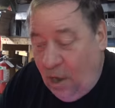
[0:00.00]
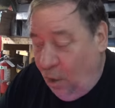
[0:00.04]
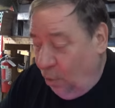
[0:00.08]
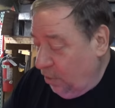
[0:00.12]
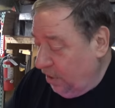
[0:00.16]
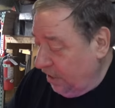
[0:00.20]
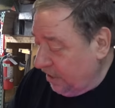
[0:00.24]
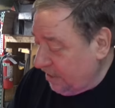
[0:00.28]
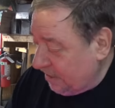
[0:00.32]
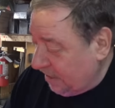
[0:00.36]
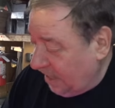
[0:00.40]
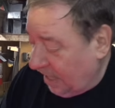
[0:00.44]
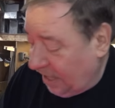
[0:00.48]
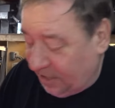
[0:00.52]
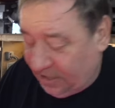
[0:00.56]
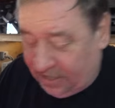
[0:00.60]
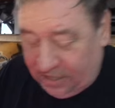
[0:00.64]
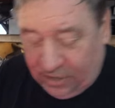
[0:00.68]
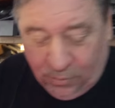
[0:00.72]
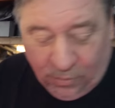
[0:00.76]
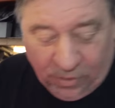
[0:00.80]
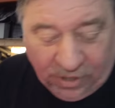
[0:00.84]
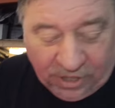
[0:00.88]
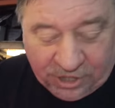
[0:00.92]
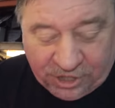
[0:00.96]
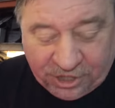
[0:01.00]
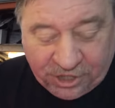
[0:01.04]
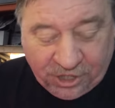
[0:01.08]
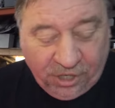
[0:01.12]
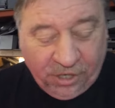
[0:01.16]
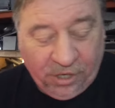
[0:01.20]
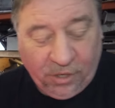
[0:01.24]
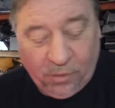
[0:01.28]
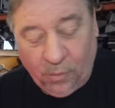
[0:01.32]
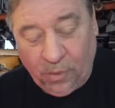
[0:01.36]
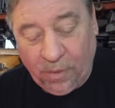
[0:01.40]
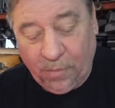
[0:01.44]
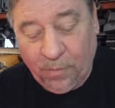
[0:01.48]
Oh, listen, I did want to show
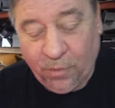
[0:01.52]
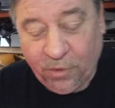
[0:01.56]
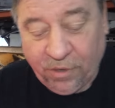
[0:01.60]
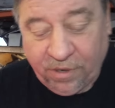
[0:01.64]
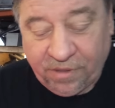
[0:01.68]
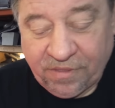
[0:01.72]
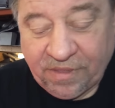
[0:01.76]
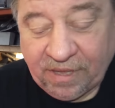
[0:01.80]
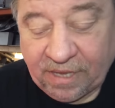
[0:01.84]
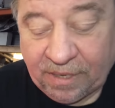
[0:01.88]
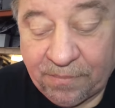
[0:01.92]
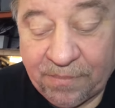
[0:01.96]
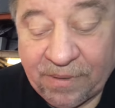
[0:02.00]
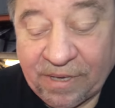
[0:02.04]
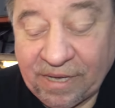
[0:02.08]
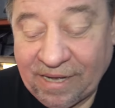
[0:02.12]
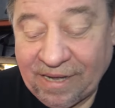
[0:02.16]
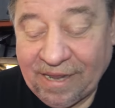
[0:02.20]
you one more thing.